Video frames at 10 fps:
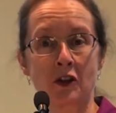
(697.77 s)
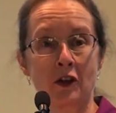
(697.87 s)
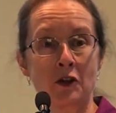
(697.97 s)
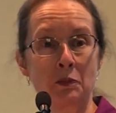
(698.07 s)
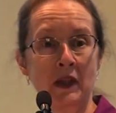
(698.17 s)

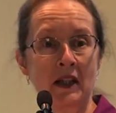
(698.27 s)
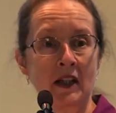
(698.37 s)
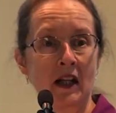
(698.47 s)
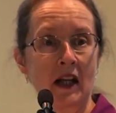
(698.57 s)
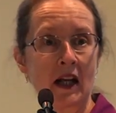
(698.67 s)
go to
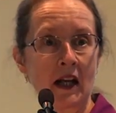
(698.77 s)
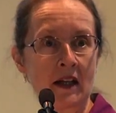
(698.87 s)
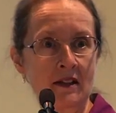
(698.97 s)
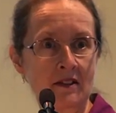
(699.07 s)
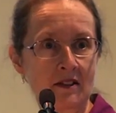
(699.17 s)
bed
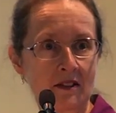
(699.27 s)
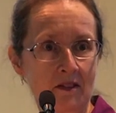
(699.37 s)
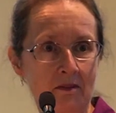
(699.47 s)
as.